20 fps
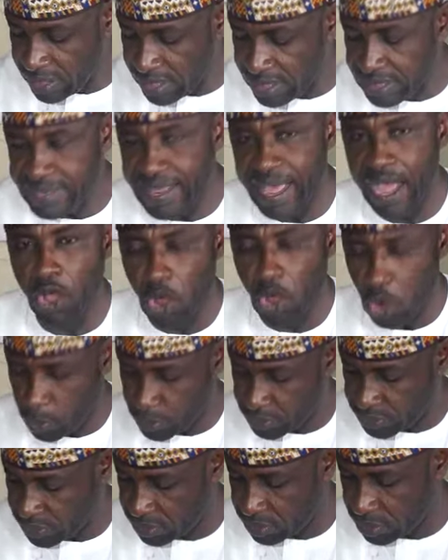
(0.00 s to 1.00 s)
in their
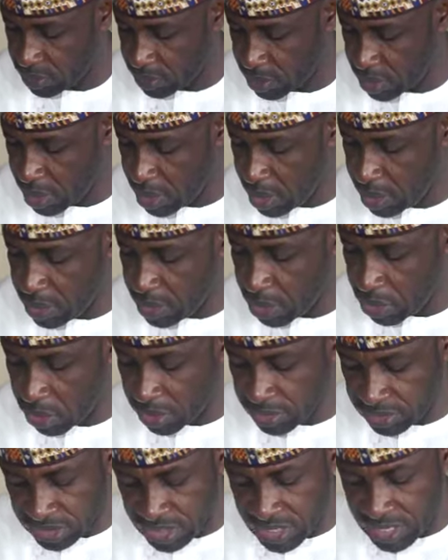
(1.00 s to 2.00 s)
homes. The
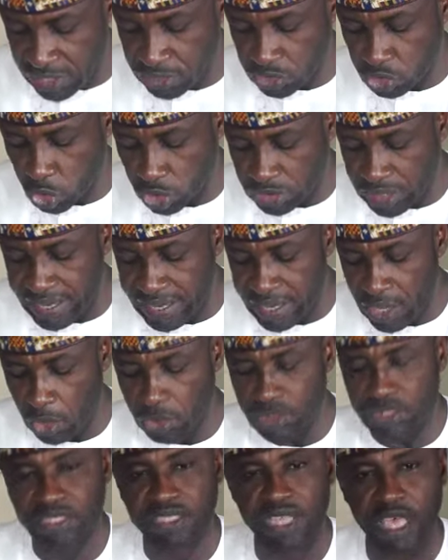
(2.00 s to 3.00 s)
country is totally
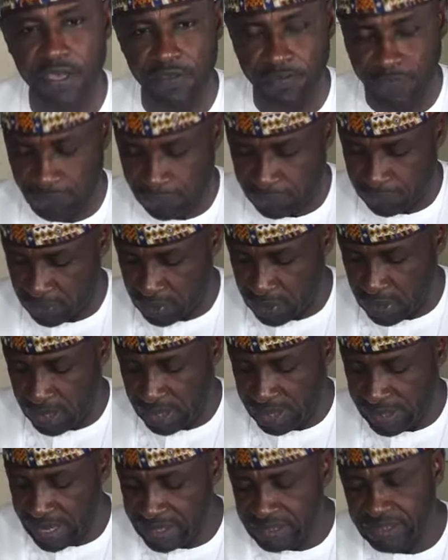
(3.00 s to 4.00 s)
unsafe.
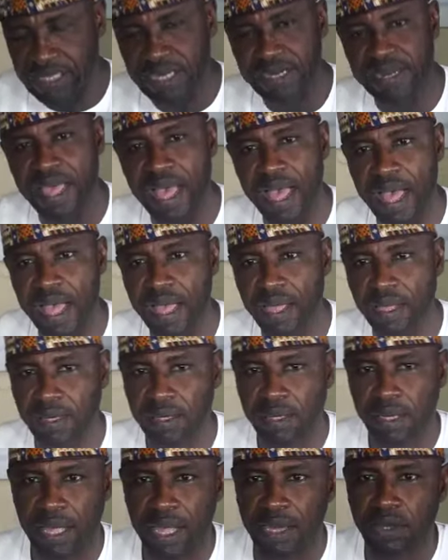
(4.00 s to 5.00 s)

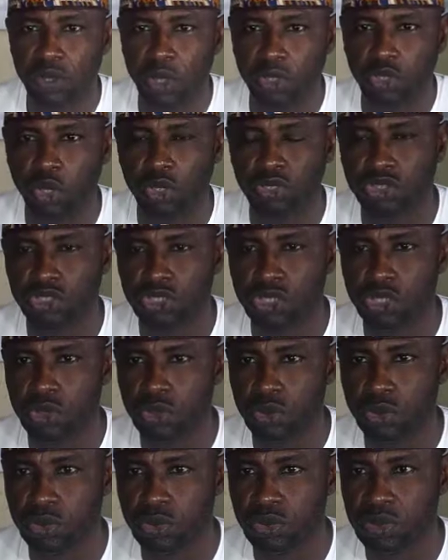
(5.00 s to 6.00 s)
Nigeria cannot
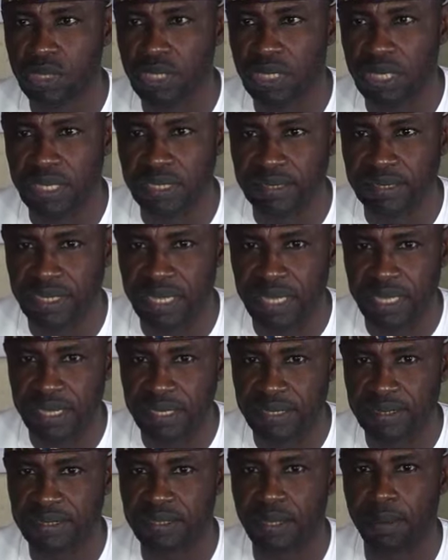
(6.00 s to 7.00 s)
continue in
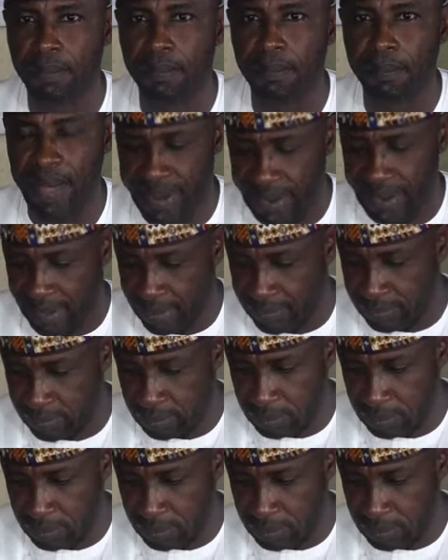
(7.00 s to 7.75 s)
this manner.